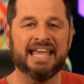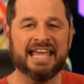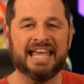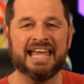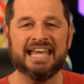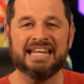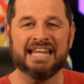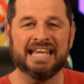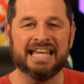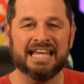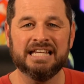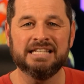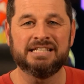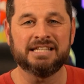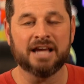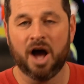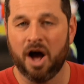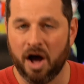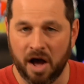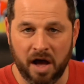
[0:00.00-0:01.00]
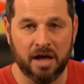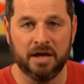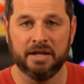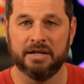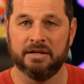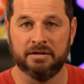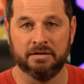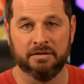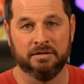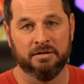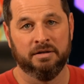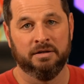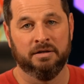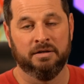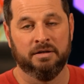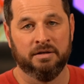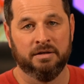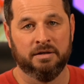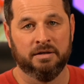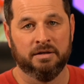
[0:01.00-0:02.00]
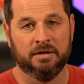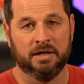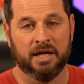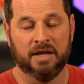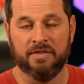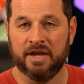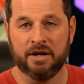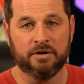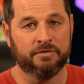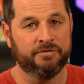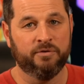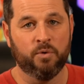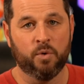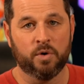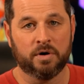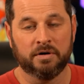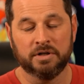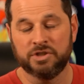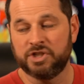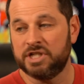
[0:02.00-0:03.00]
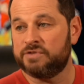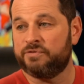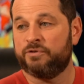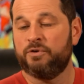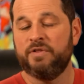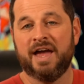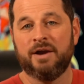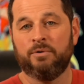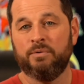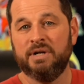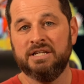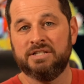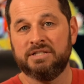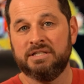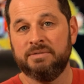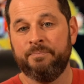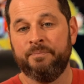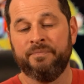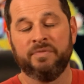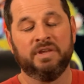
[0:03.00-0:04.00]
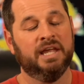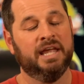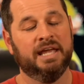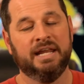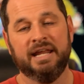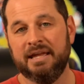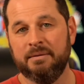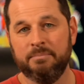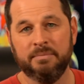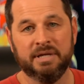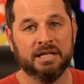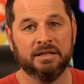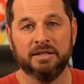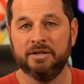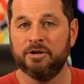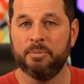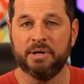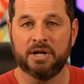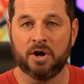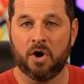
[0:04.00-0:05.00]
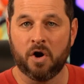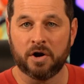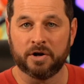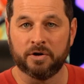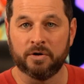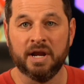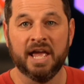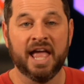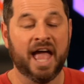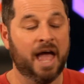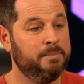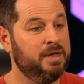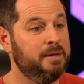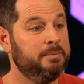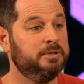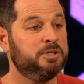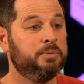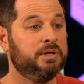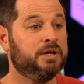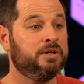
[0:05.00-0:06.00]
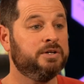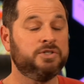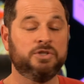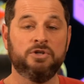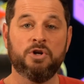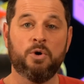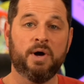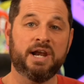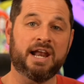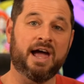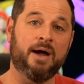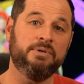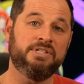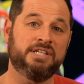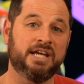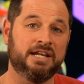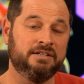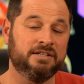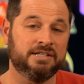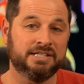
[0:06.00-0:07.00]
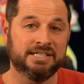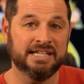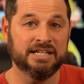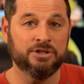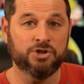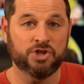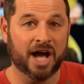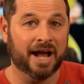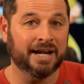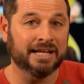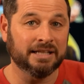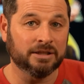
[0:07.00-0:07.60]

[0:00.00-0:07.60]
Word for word: It is on. And therefore, just for that reason, it hit me a little bit harder. And maybe it's because, you know what, I was getting to see Johnny